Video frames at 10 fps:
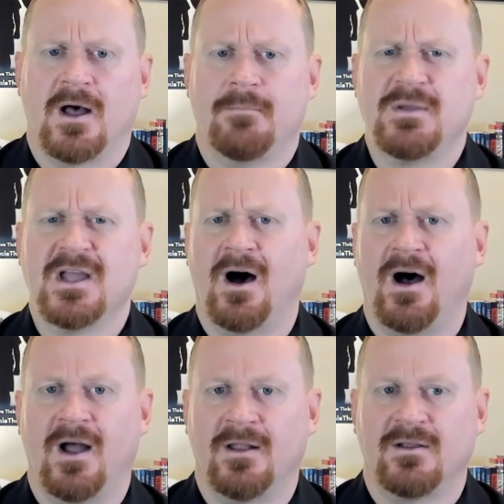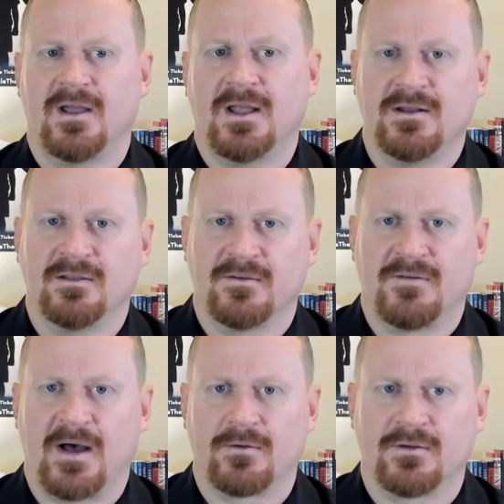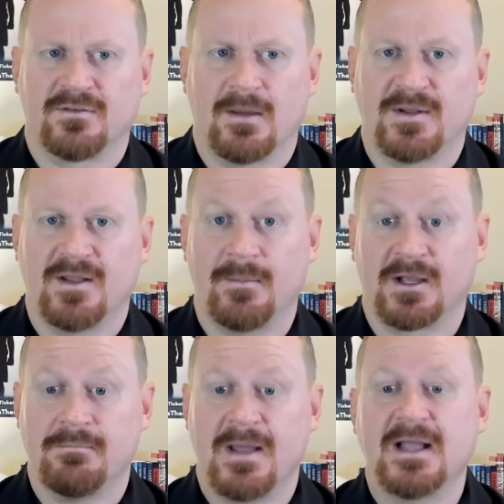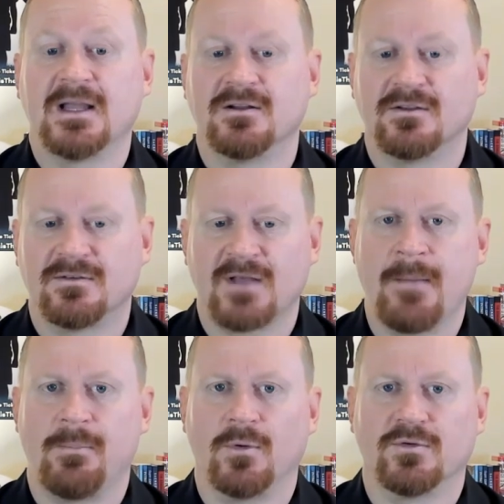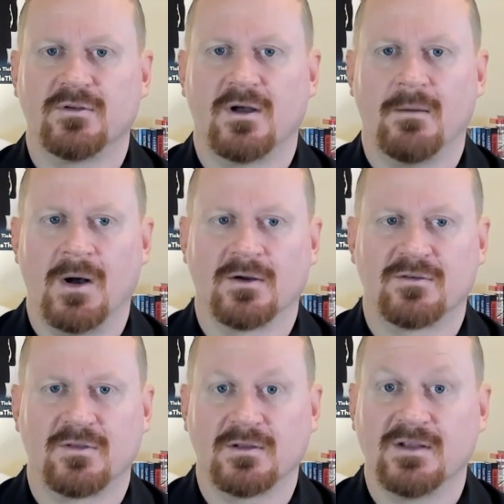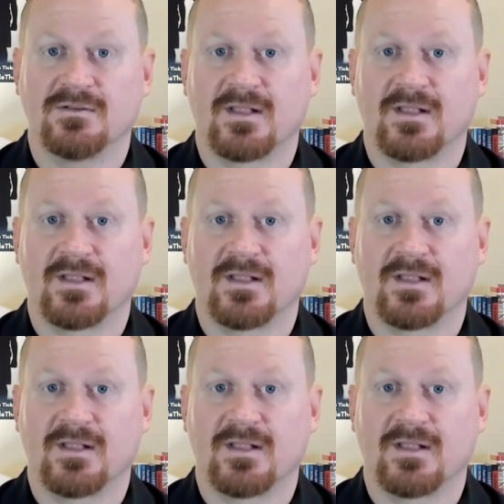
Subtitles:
beyond ending the fatherless epidemic and making disciples amongst the least,